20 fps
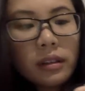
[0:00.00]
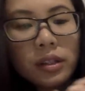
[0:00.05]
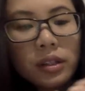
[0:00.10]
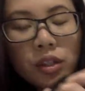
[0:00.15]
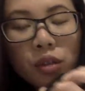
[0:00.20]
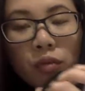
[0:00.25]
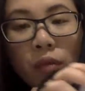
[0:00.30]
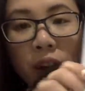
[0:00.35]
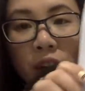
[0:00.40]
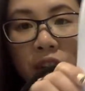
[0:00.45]

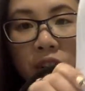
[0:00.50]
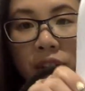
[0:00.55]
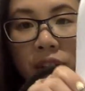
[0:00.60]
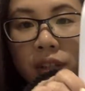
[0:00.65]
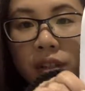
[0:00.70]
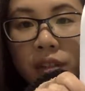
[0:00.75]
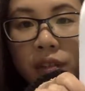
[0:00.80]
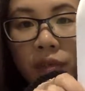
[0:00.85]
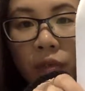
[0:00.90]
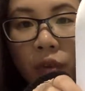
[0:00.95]

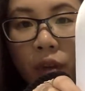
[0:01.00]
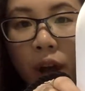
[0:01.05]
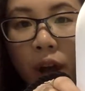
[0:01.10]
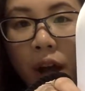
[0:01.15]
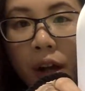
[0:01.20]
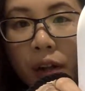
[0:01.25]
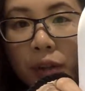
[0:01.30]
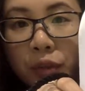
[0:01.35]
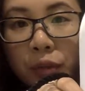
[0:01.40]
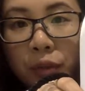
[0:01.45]
Directions for
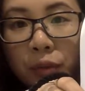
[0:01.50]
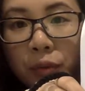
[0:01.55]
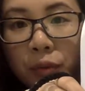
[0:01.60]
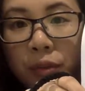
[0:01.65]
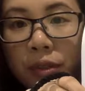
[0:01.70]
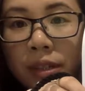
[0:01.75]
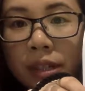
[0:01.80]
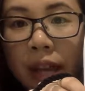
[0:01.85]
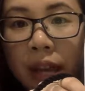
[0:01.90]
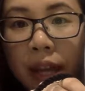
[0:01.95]
how to
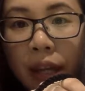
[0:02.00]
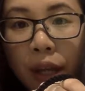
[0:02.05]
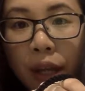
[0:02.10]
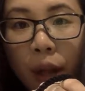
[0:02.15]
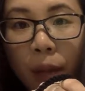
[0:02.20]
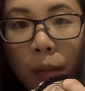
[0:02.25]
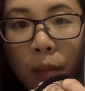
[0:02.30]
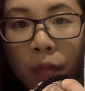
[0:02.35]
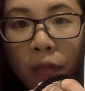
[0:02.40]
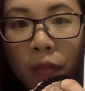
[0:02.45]
sign
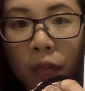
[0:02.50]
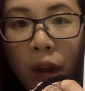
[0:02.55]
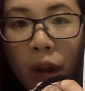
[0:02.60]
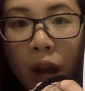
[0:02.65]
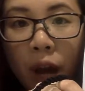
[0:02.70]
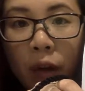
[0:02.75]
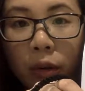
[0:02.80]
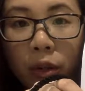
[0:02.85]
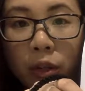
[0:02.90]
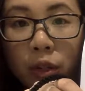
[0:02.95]
up for
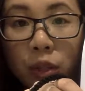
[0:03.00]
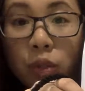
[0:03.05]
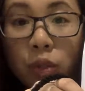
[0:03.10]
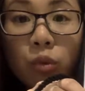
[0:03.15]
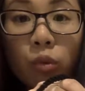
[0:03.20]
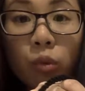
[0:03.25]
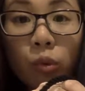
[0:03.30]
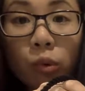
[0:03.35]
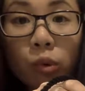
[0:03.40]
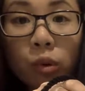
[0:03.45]
our
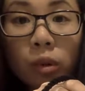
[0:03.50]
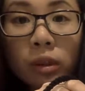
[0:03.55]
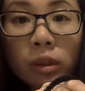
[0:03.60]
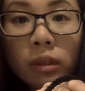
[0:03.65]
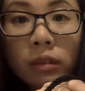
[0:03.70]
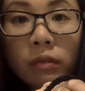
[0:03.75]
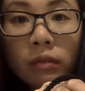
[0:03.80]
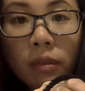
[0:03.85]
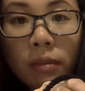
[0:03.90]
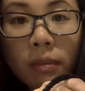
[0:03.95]
school
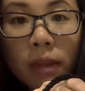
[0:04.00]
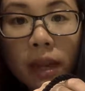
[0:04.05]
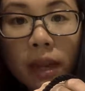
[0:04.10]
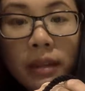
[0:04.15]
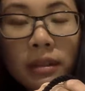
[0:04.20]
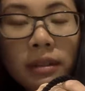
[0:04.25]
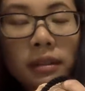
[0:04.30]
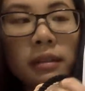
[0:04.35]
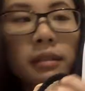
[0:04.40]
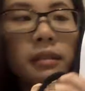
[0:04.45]
remind.